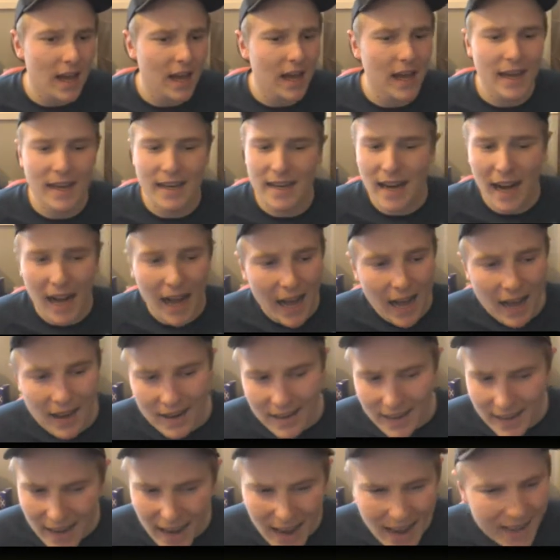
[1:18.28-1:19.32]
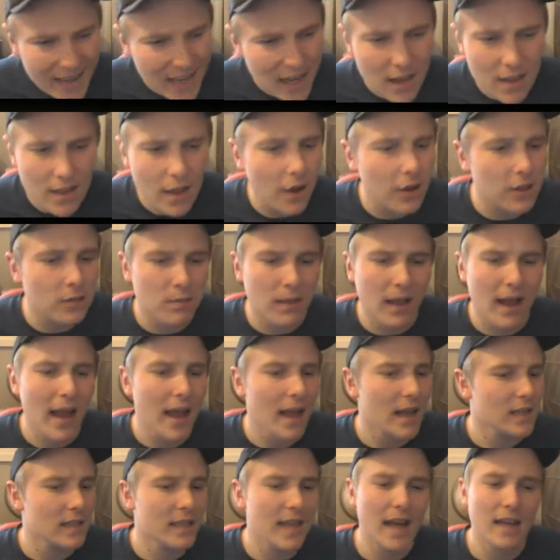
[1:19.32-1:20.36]
uh, Icardi, any of those
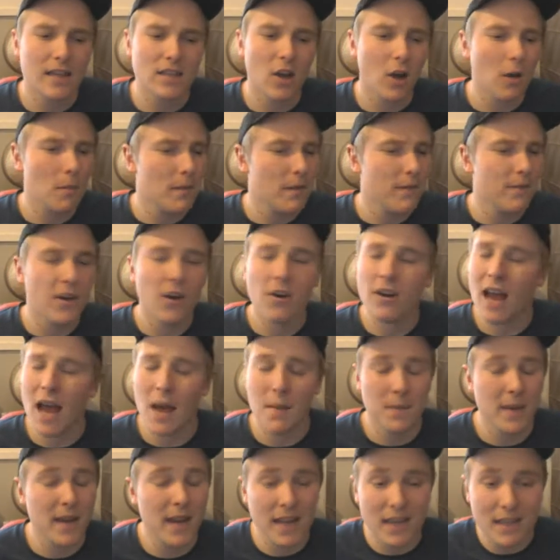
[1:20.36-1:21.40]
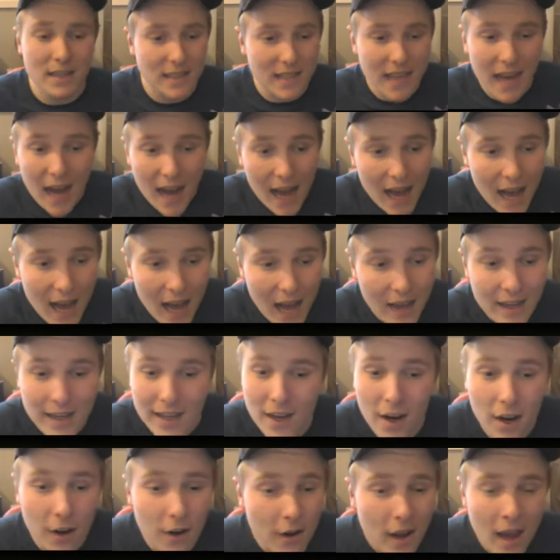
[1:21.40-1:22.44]
players, lads, I'd be very happy. Zaha,
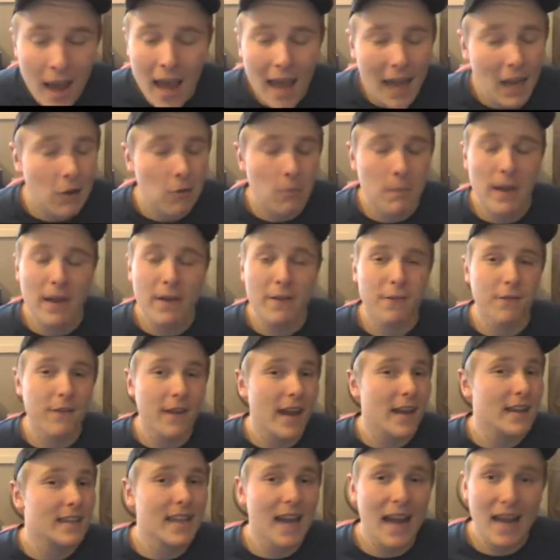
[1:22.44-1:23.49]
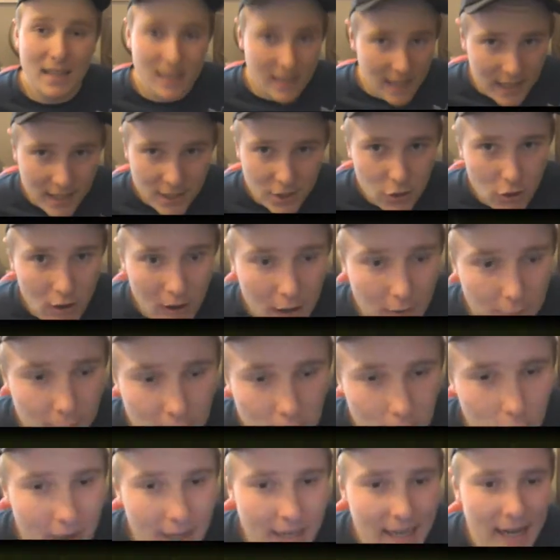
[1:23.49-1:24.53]
you know, he would be a fantastic striker
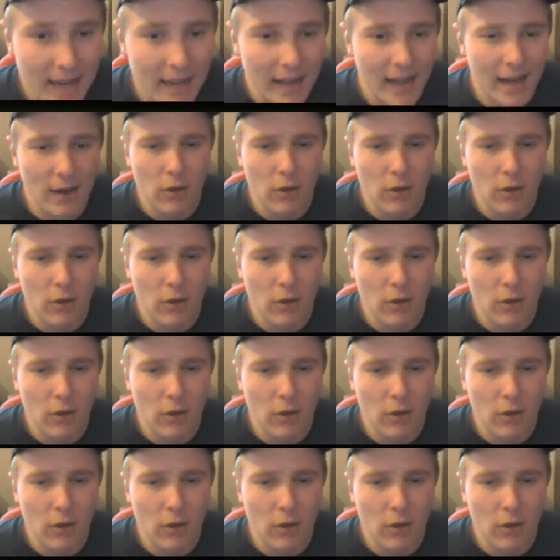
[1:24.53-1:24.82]
for the weekend